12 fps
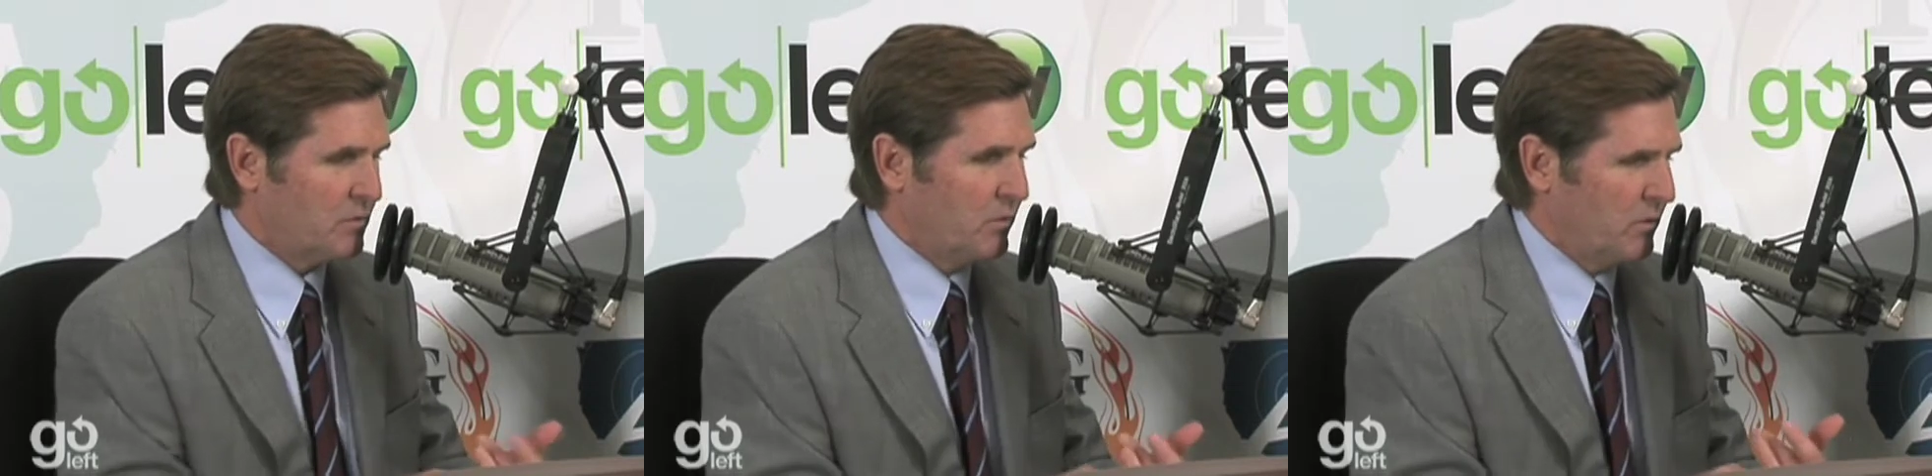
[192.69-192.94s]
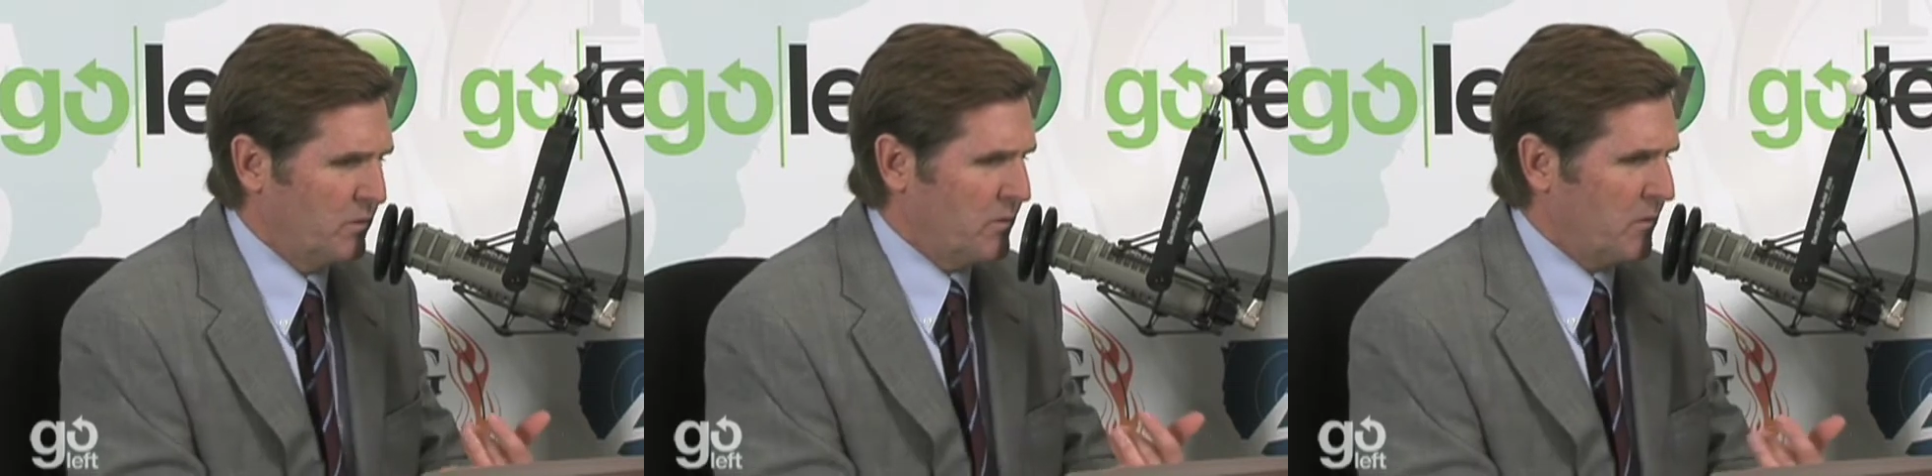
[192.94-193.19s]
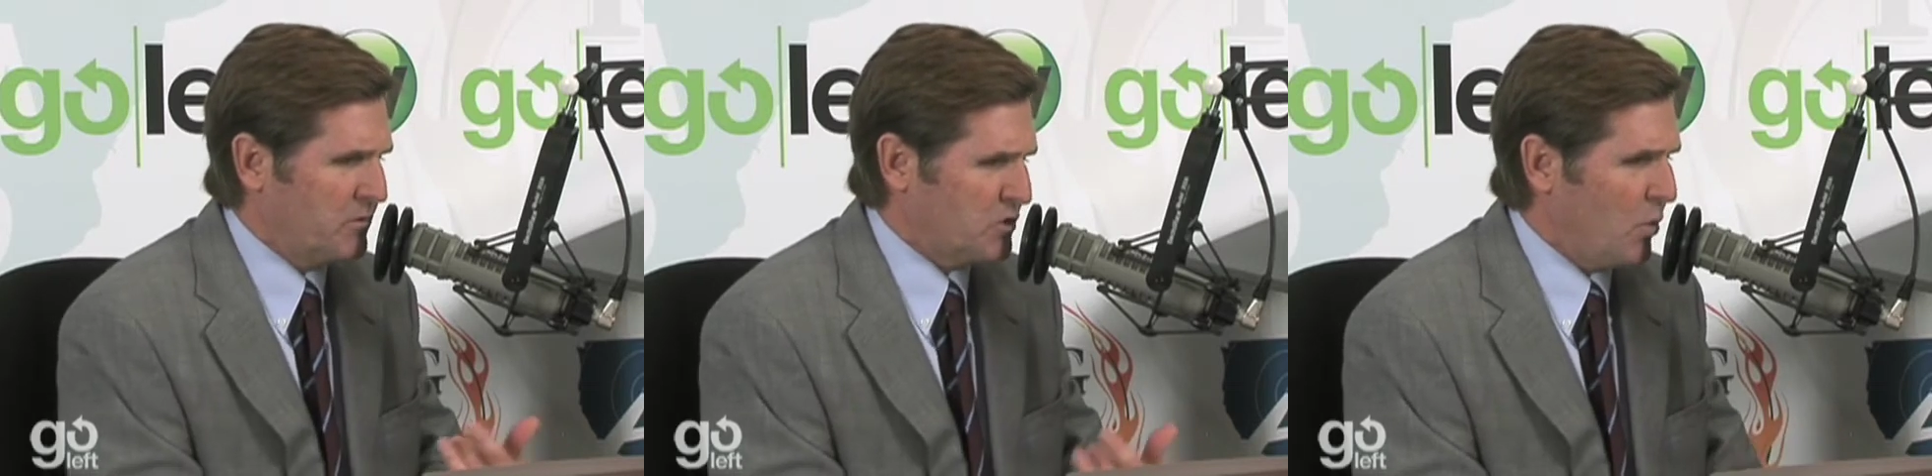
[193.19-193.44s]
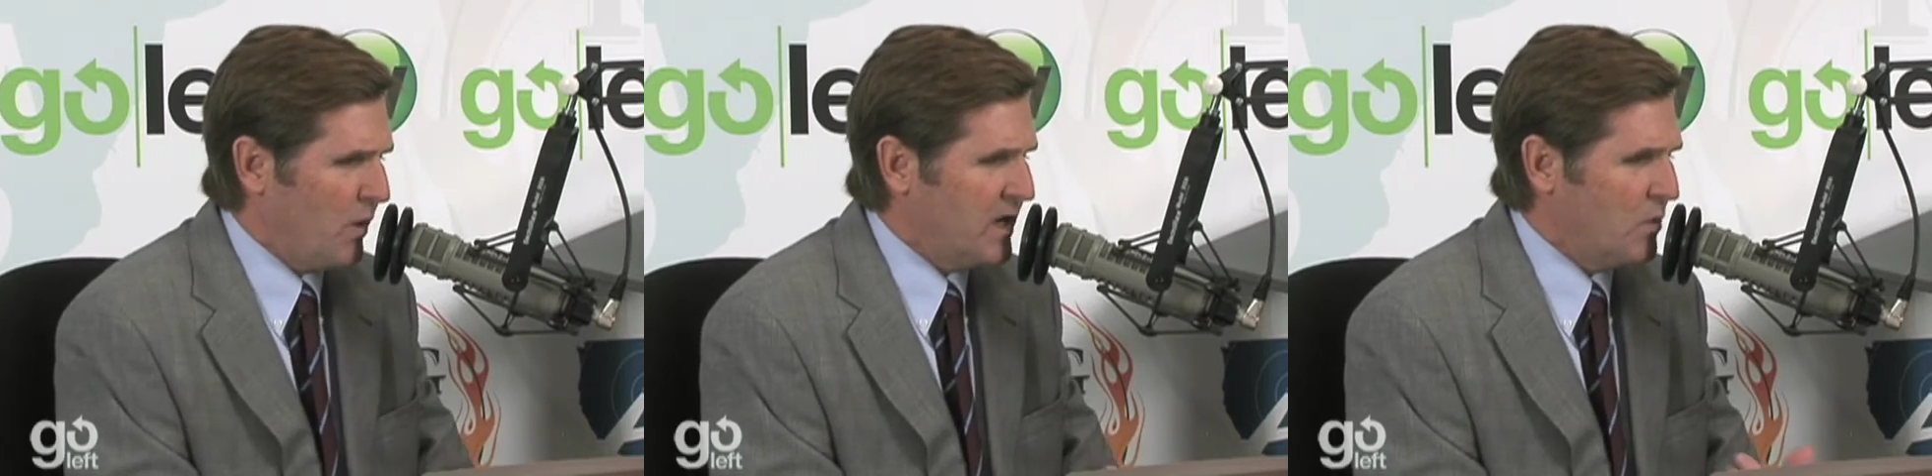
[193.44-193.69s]
remember,
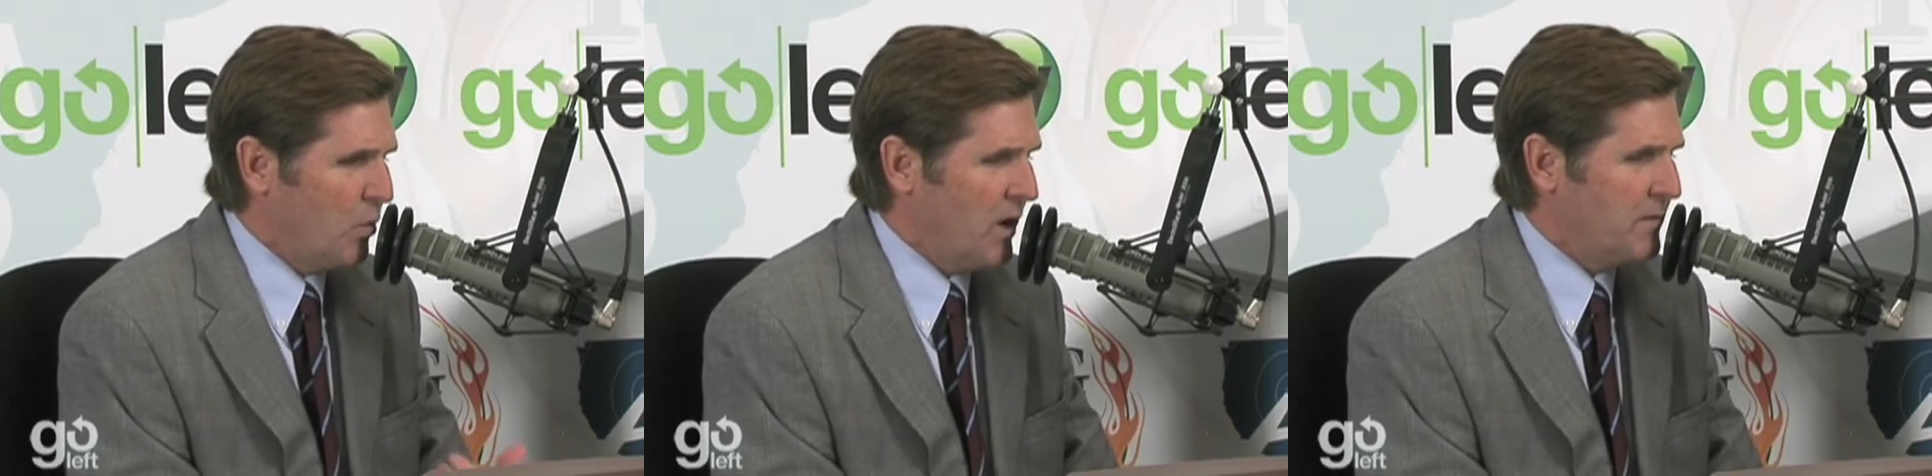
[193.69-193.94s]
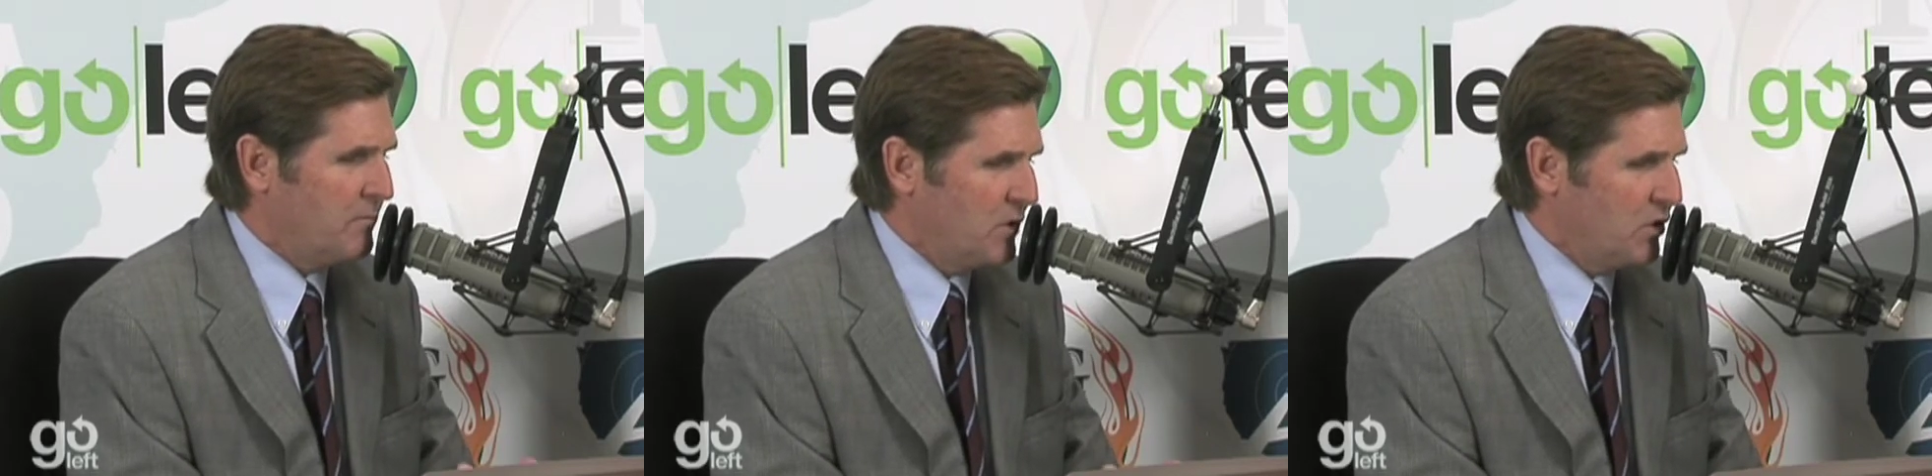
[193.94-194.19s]
21